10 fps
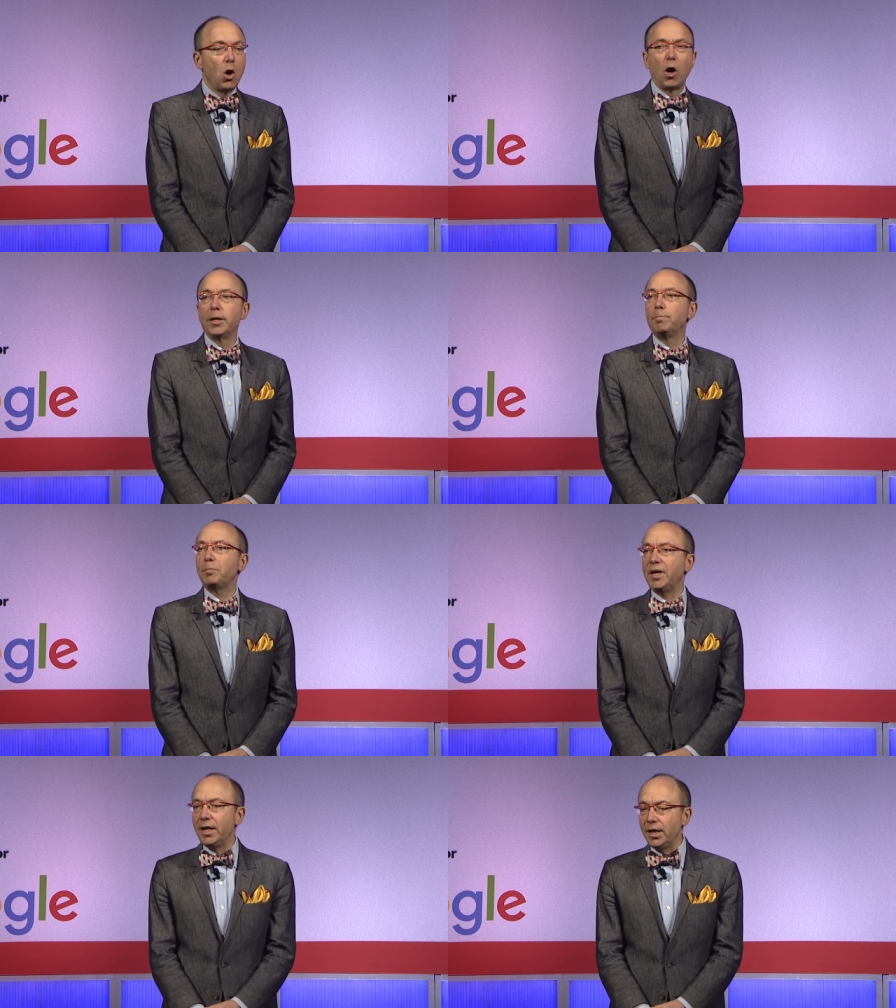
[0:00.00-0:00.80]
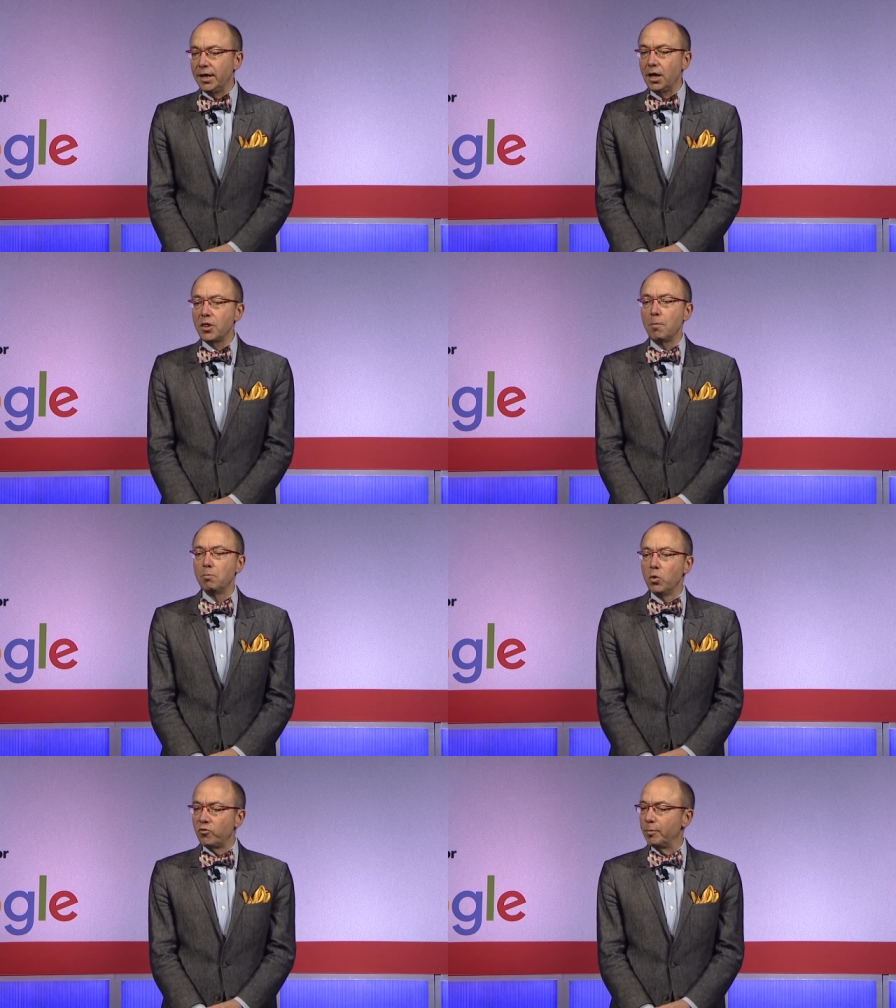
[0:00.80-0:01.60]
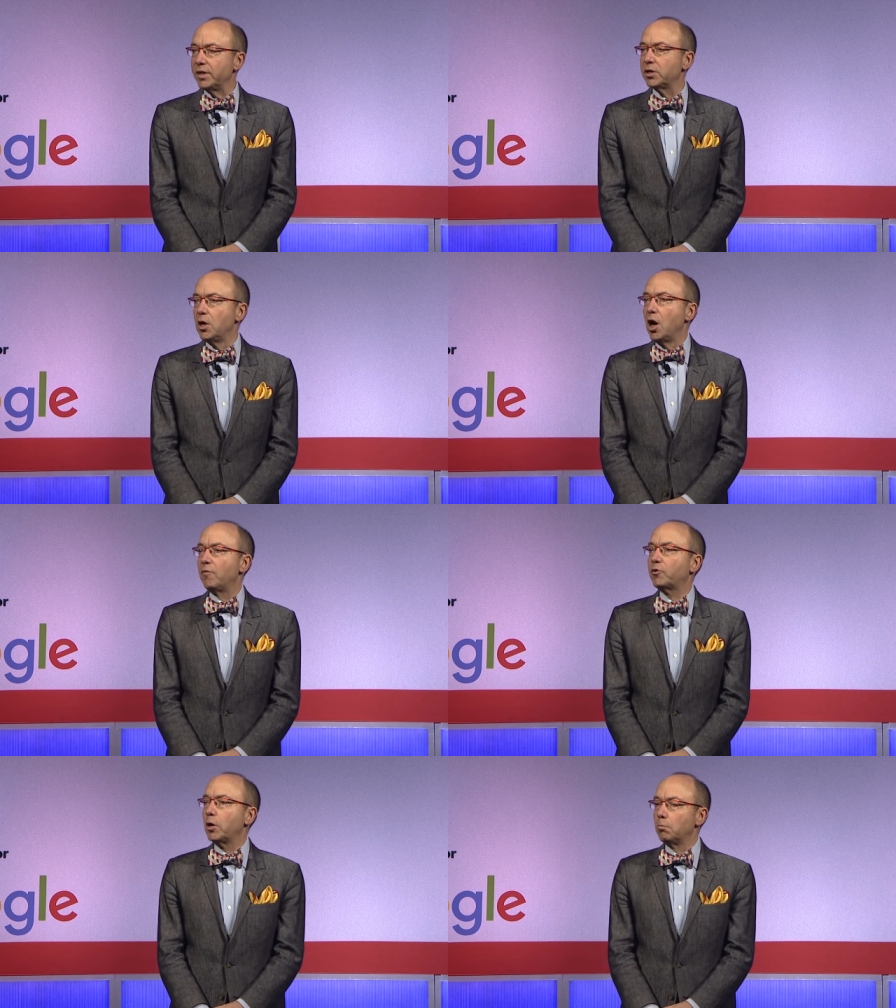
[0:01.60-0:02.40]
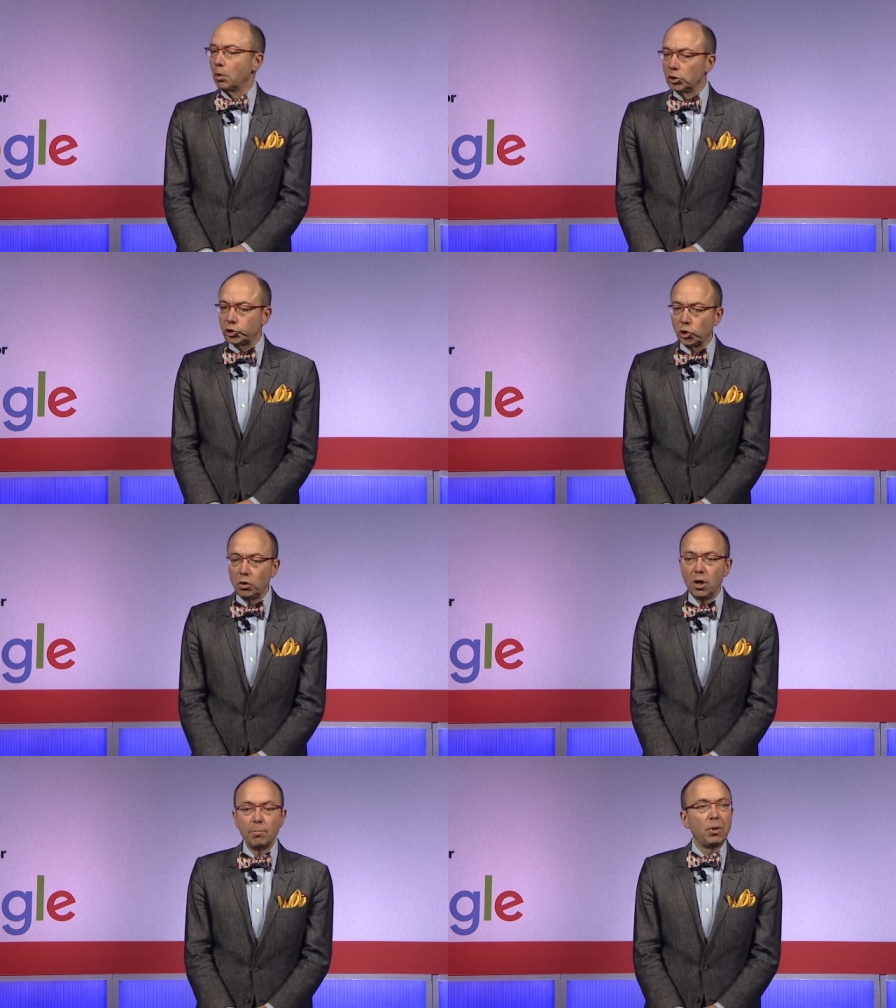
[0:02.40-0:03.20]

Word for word: on impeding the movement of commercial,